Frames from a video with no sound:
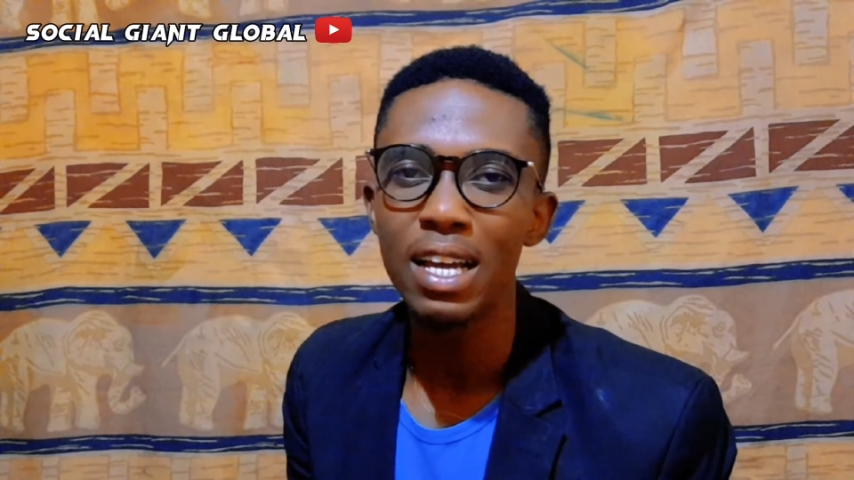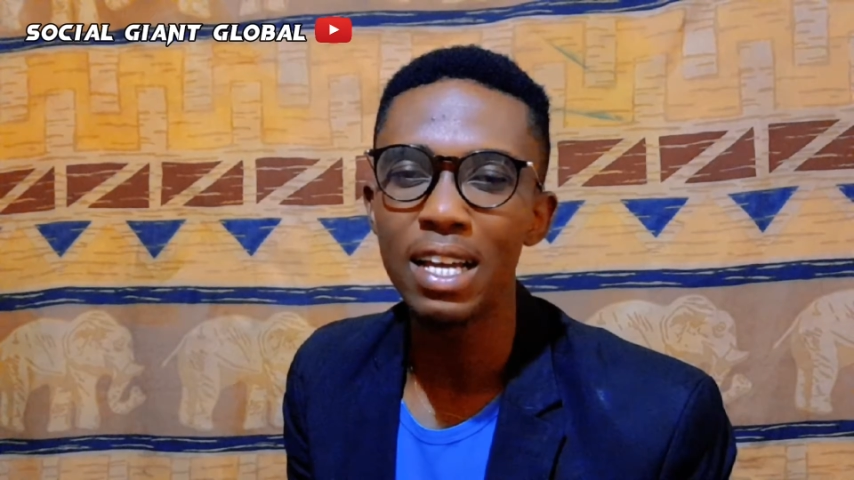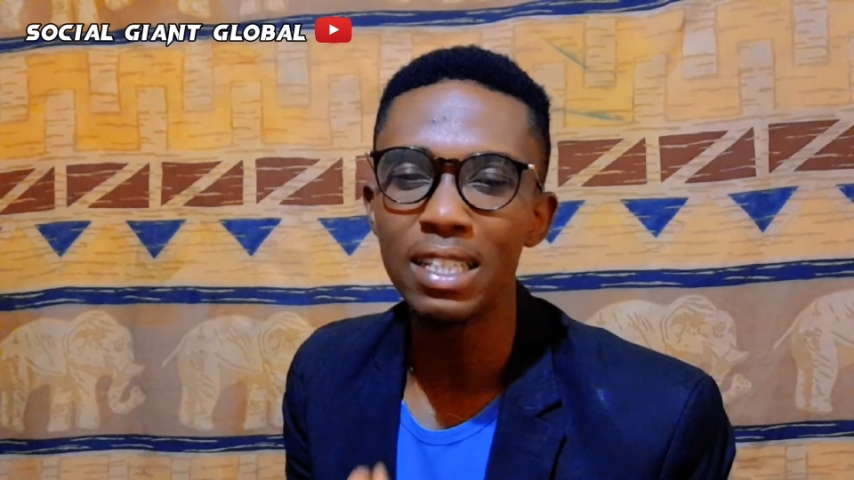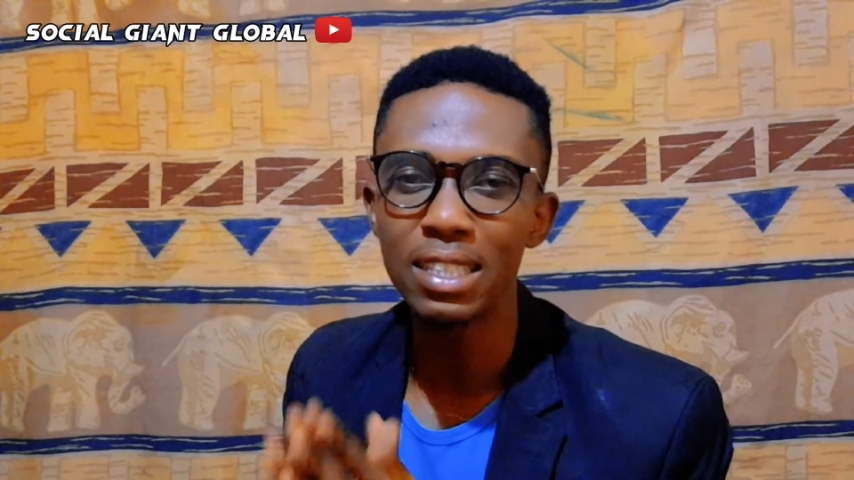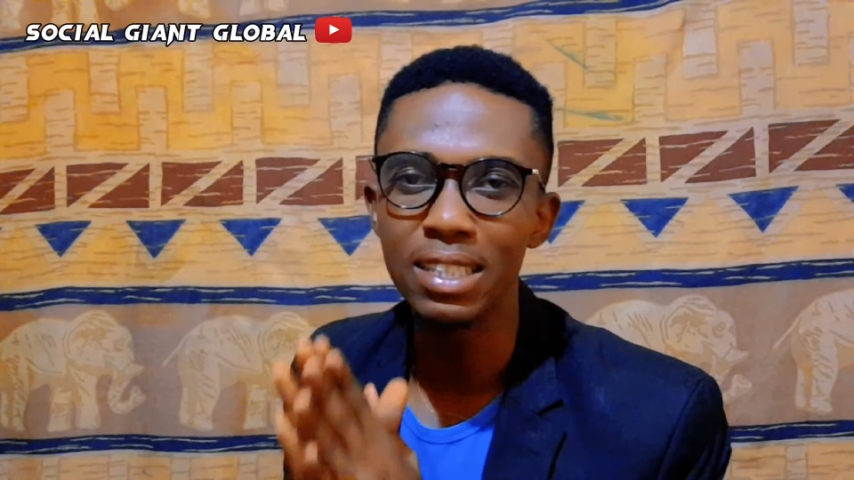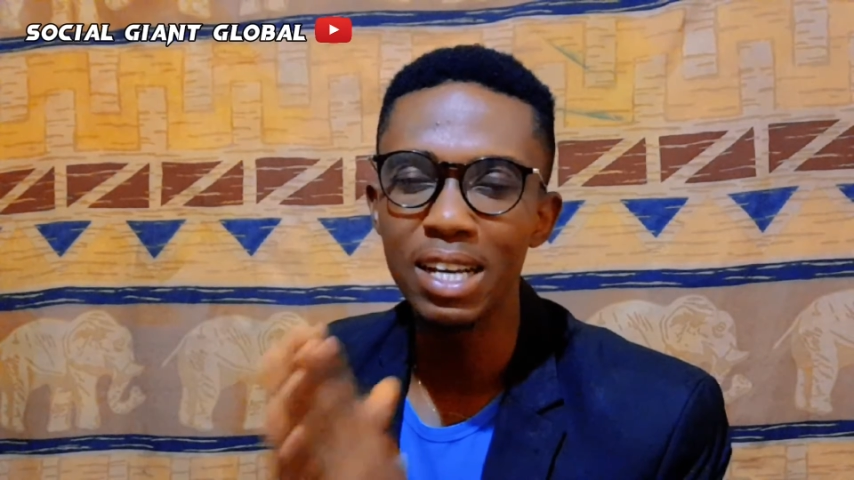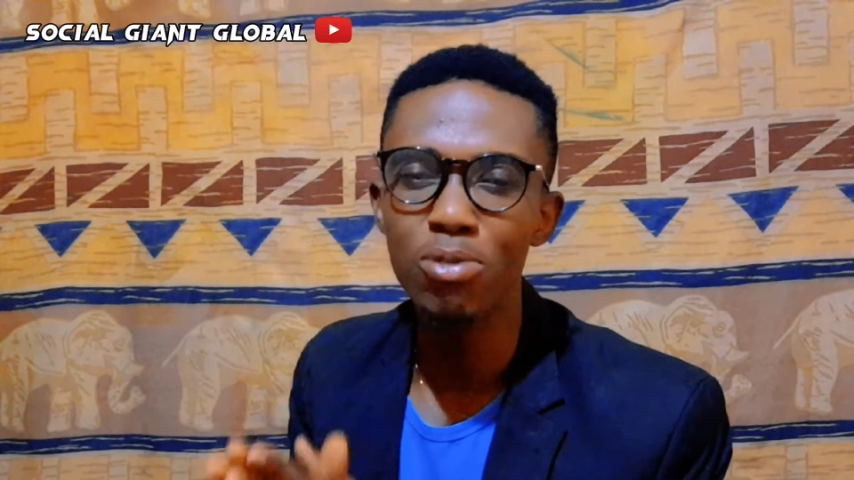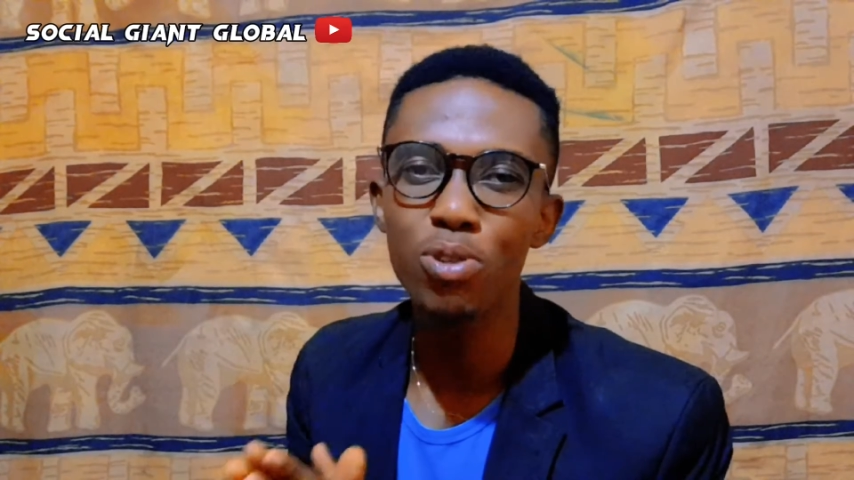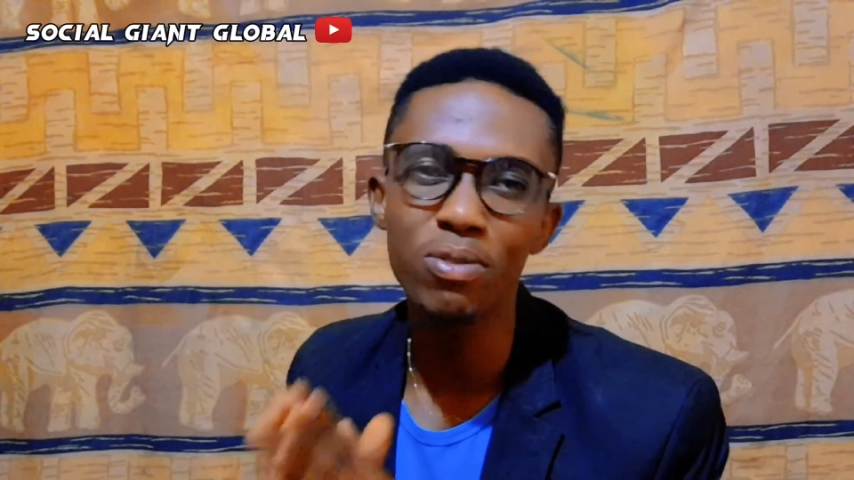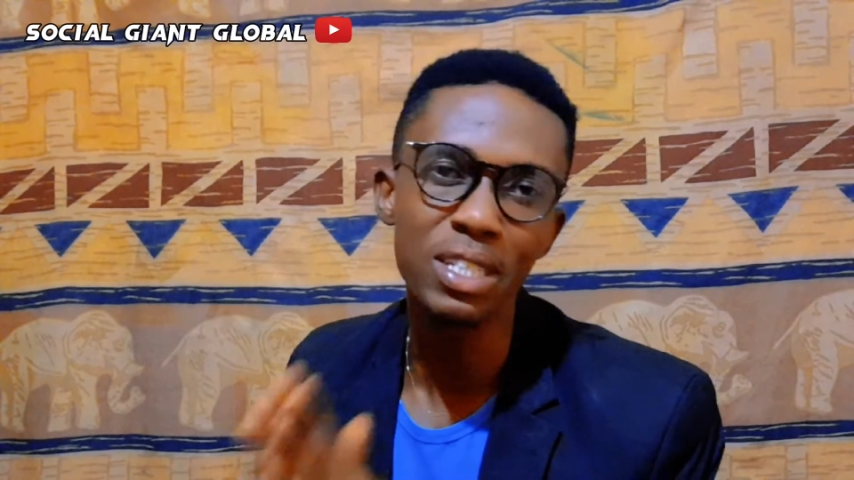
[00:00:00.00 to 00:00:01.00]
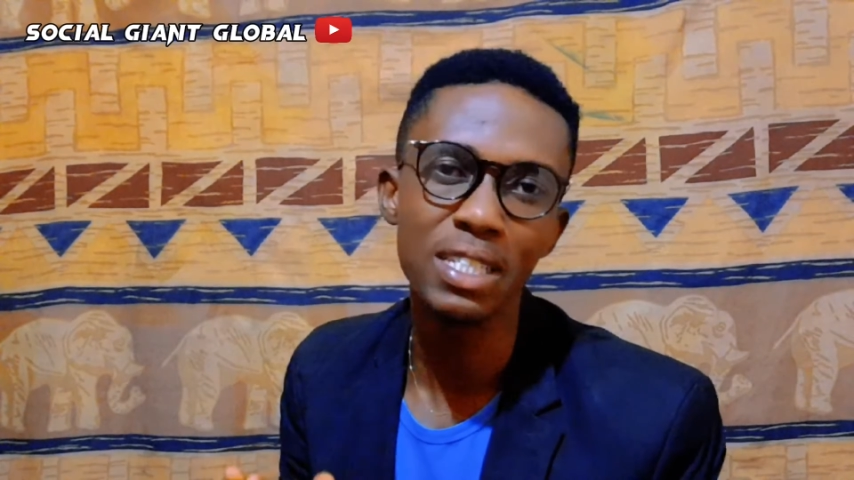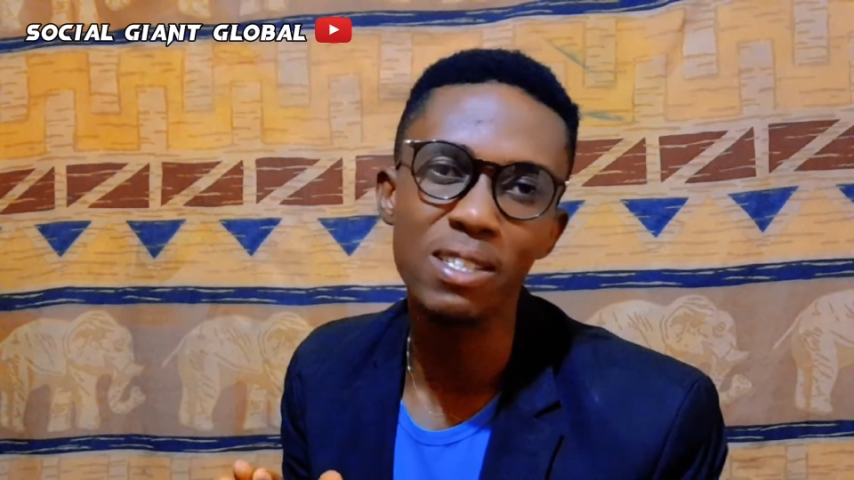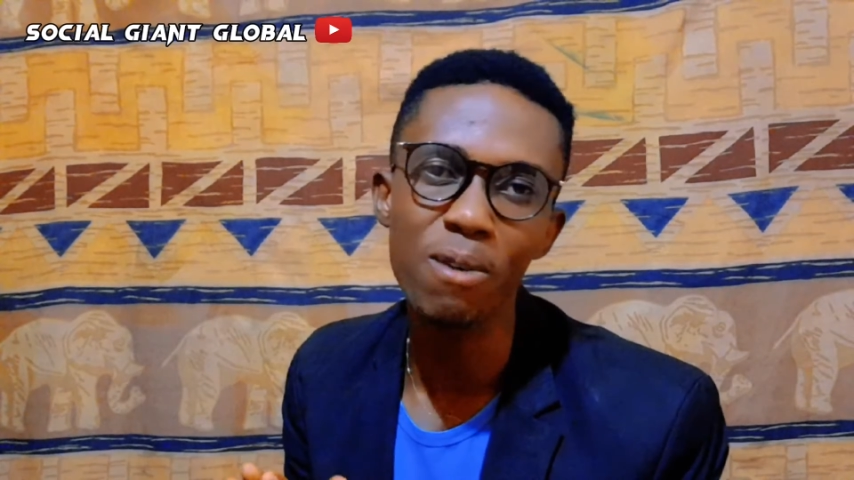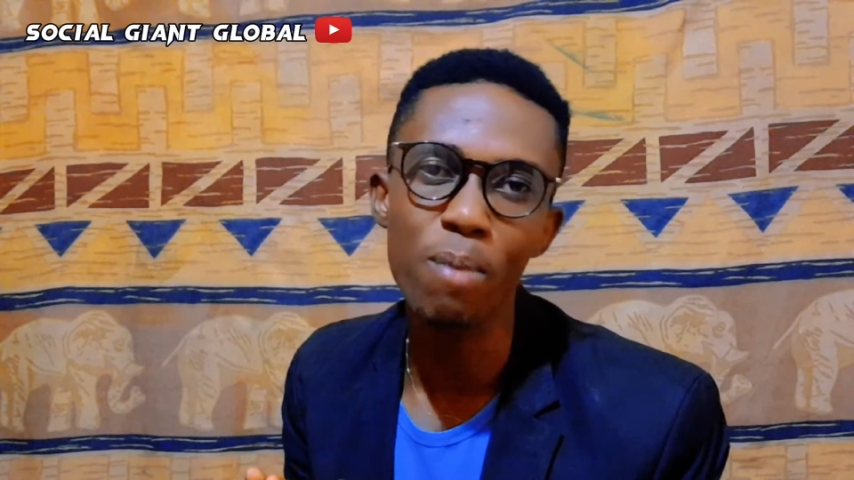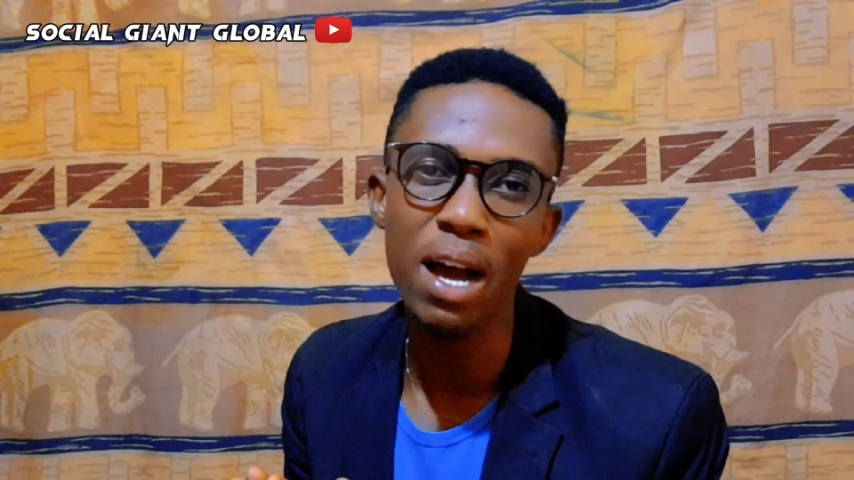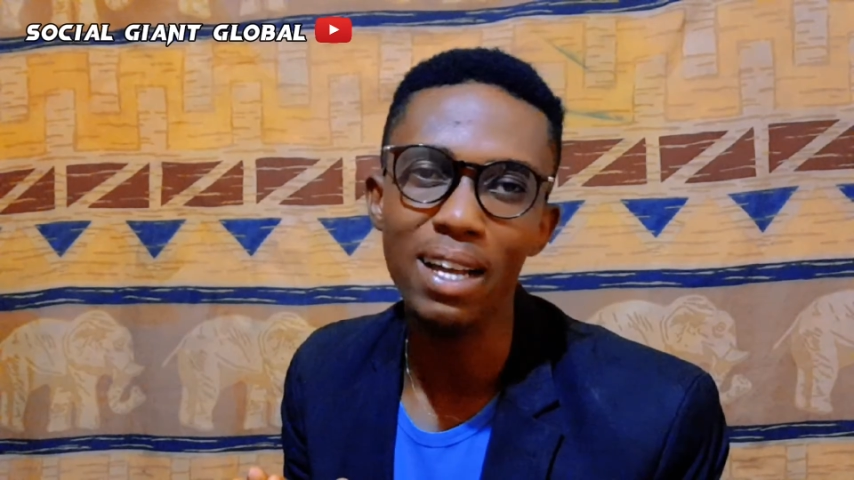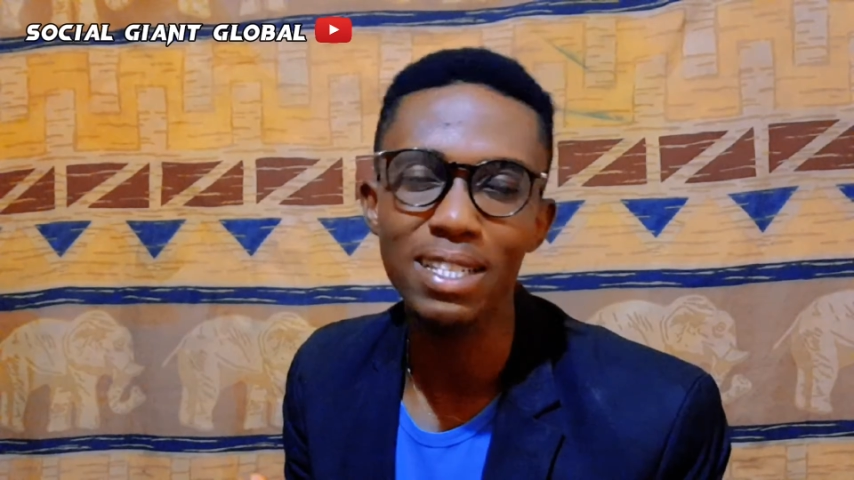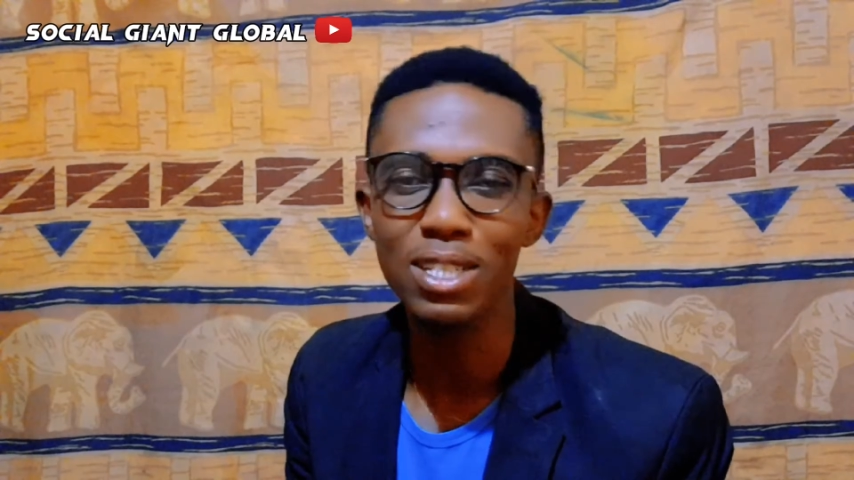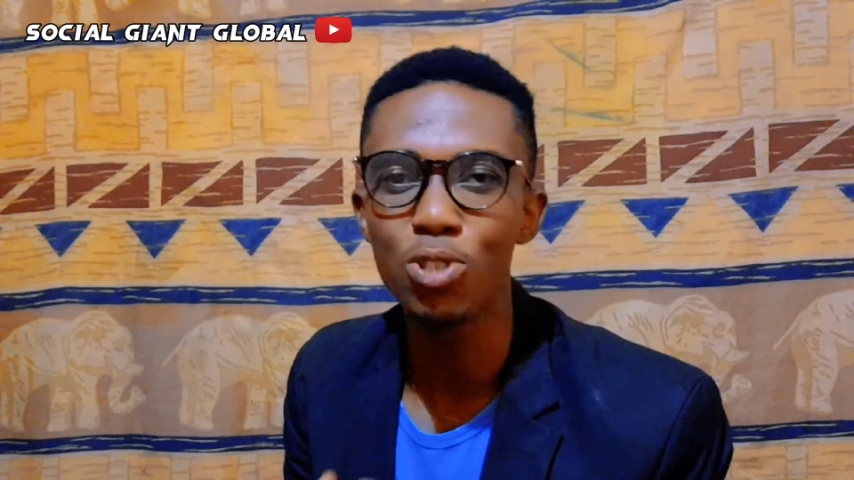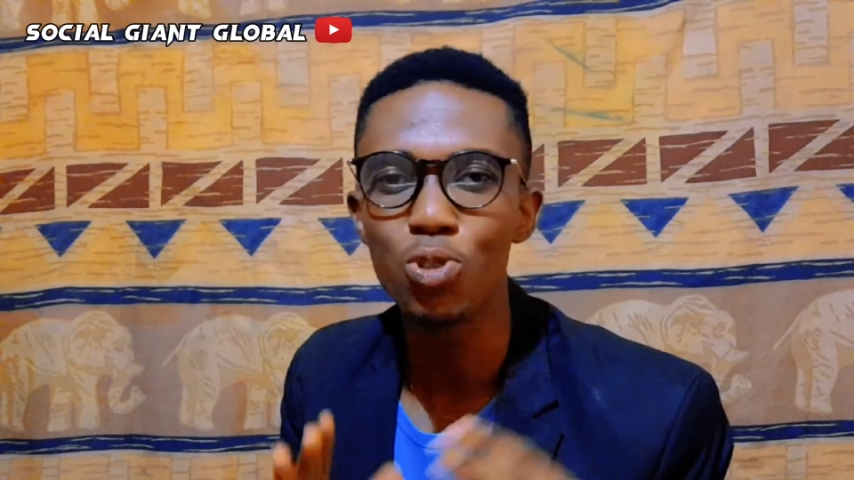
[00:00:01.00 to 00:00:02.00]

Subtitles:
in terms of digital marketing